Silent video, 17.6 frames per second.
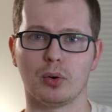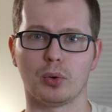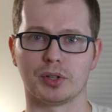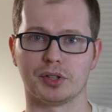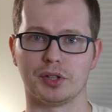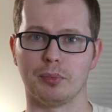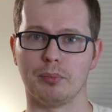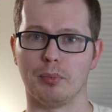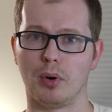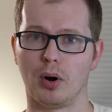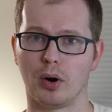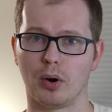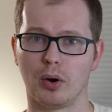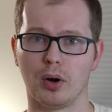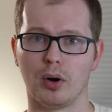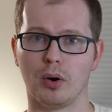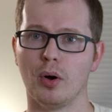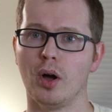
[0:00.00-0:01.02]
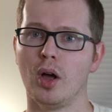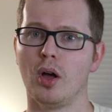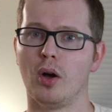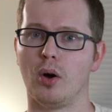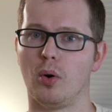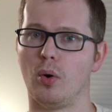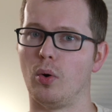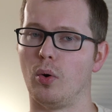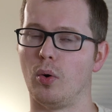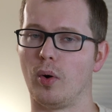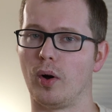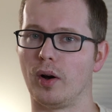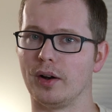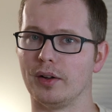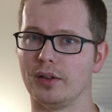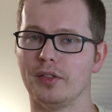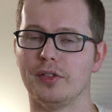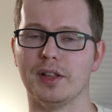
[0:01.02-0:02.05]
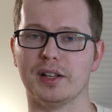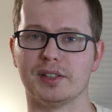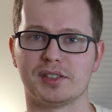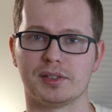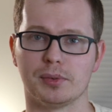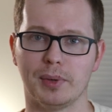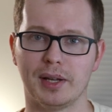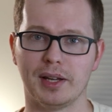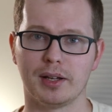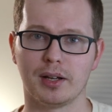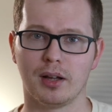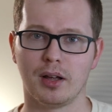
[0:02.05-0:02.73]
or tomorrow or this week?